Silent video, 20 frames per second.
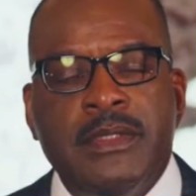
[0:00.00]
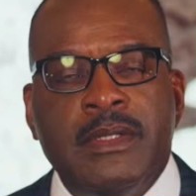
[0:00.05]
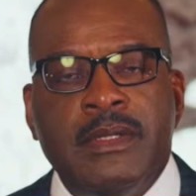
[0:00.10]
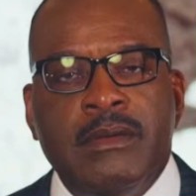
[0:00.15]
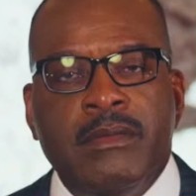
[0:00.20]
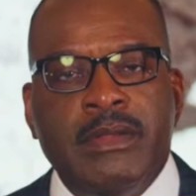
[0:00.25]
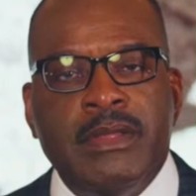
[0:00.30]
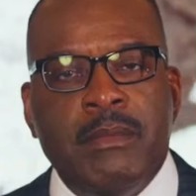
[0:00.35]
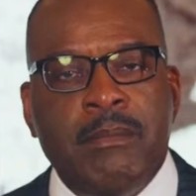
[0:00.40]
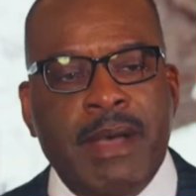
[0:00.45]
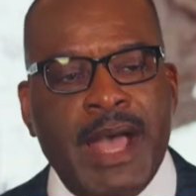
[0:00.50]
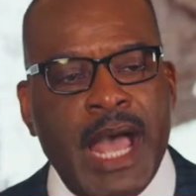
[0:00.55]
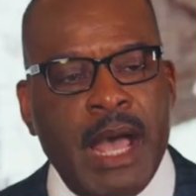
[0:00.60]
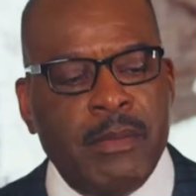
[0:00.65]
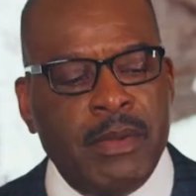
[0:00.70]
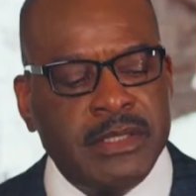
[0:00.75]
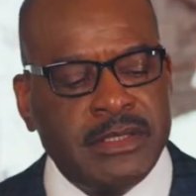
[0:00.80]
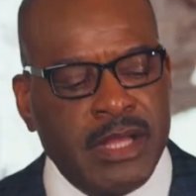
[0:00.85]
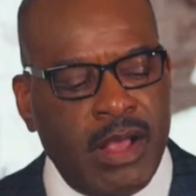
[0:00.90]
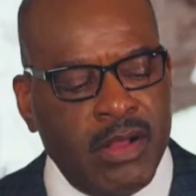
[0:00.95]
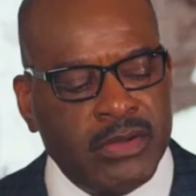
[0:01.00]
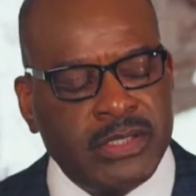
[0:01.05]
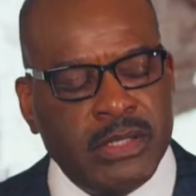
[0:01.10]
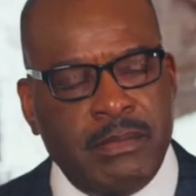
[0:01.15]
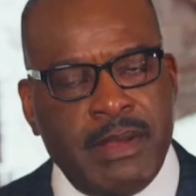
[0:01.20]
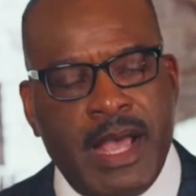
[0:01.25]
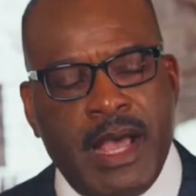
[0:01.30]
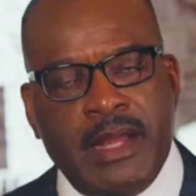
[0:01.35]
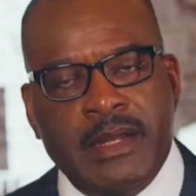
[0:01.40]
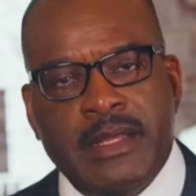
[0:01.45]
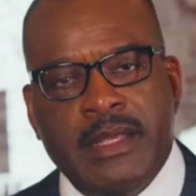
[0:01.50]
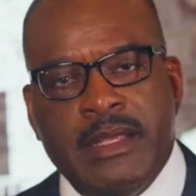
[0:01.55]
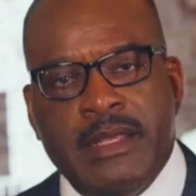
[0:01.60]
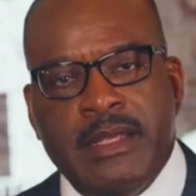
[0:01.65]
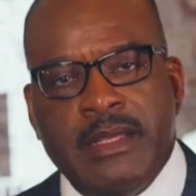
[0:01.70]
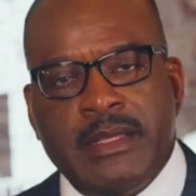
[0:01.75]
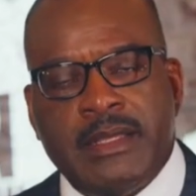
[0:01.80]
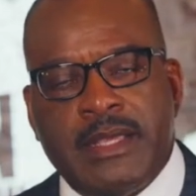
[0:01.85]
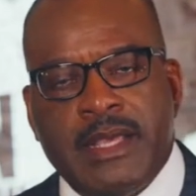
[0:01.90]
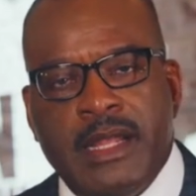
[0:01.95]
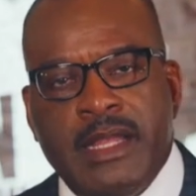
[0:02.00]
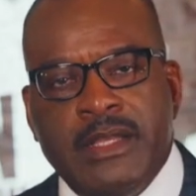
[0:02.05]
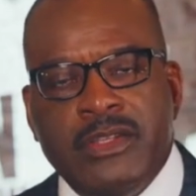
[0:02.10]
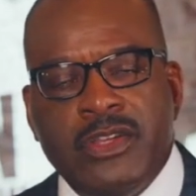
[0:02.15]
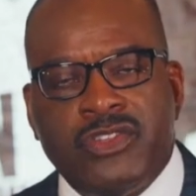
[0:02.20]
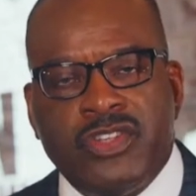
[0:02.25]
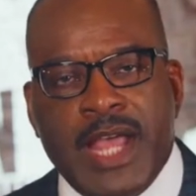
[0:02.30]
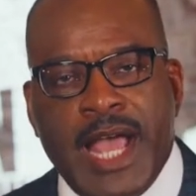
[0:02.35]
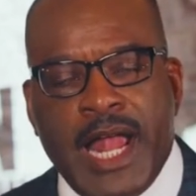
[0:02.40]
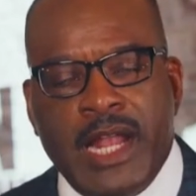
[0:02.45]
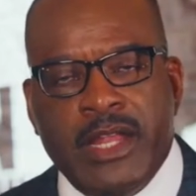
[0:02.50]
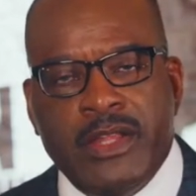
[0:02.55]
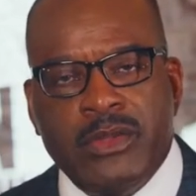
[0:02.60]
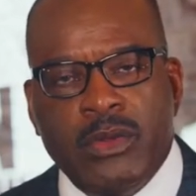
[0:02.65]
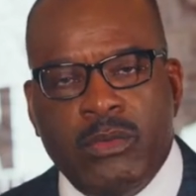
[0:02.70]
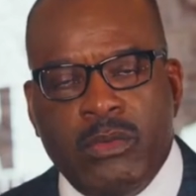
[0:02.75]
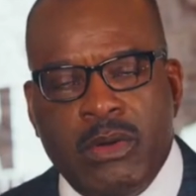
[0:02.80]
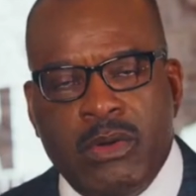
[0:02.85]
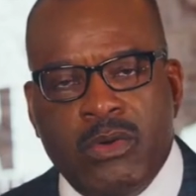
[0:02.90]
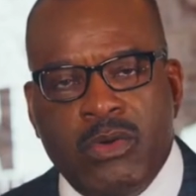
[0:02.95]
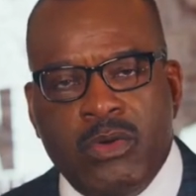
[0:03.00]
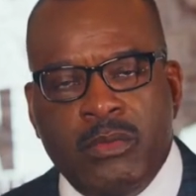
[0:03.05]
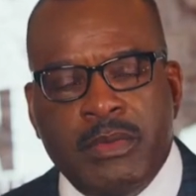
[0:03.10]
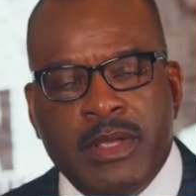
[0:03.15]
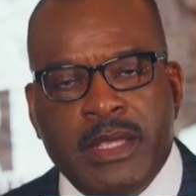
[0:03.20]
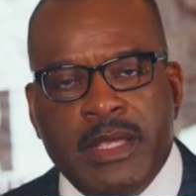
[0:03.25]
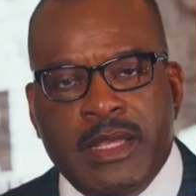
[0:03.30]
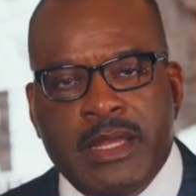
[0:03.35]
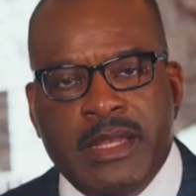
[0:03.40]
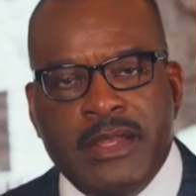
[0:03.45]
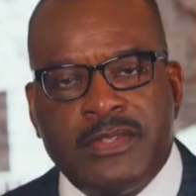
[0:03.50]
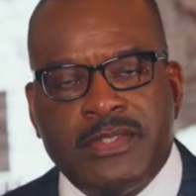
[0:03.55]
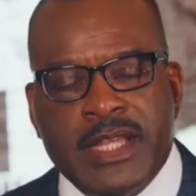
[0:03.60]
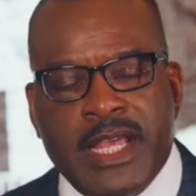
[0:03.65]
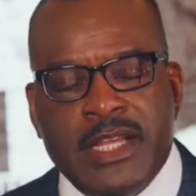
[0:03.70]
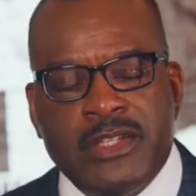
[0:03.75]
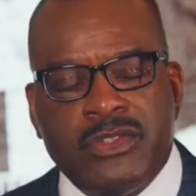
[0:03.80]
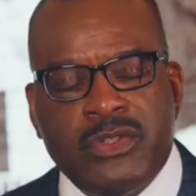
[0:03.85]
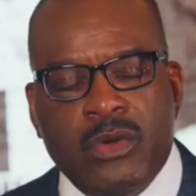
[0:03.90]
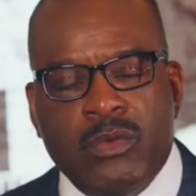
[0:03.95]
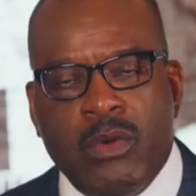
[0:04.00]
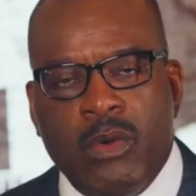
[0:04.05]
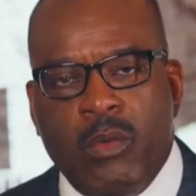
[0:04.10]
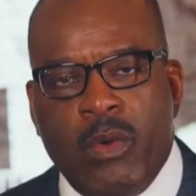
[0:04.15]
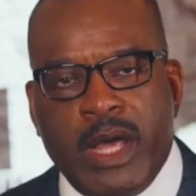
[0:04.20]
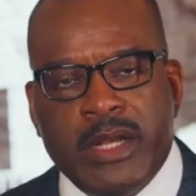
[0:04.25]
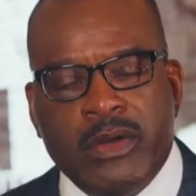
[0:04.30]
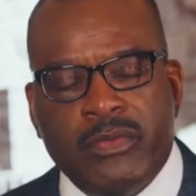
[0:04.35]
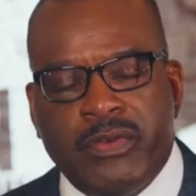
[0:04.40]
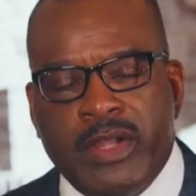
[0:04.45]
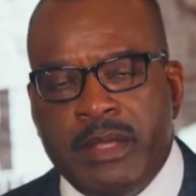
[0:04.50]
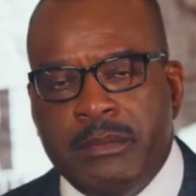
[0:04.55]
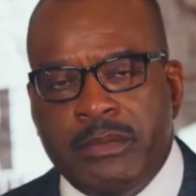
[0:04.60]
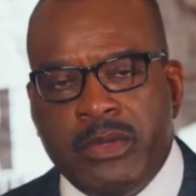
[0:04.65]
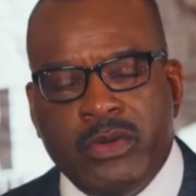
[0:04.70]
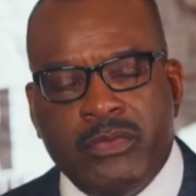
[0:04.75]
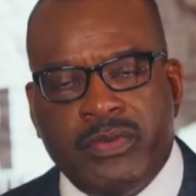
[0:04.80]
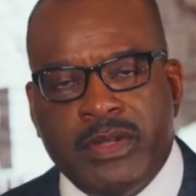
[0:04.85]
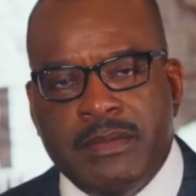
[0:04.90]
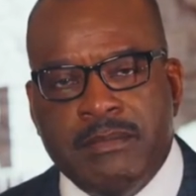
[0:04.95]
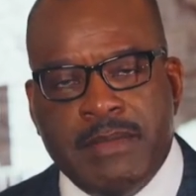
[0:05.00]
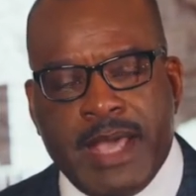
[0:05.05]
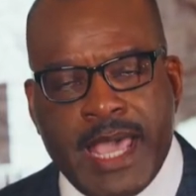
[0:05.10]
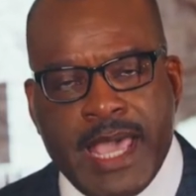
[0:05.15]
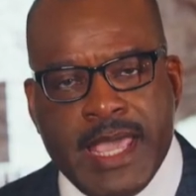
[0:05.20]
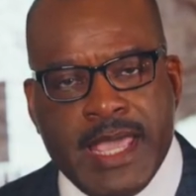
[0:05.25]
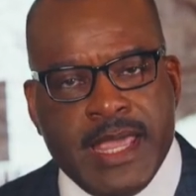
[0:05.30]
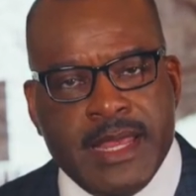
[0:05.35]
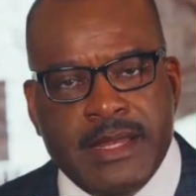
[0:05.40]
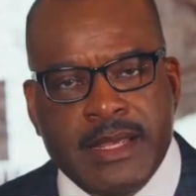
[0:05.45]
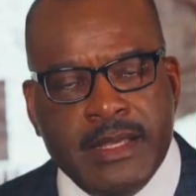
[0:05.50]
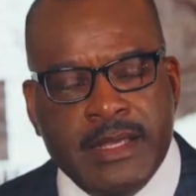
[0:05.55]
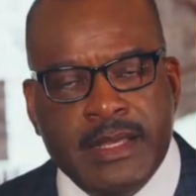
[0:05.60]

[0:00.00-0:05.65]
when the Bible talks about killing your child in the womb, and he says you were wonderfully and beautifully made,